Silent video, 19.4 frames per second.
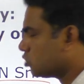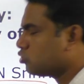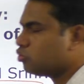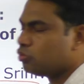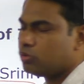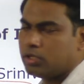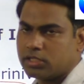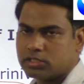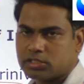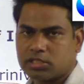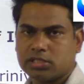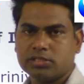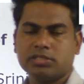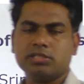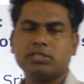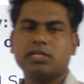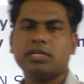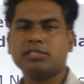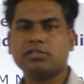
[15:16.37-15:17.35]
Gourier is
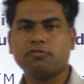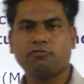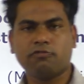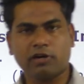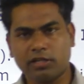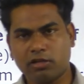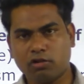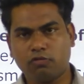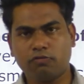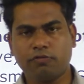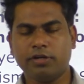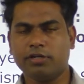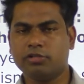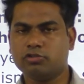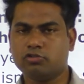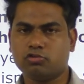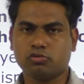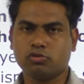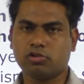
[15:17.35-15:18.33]
considered as a father of Indian
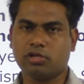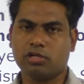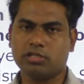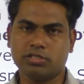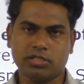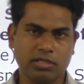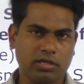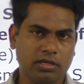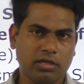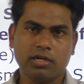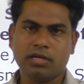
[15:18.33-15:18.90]
sociology,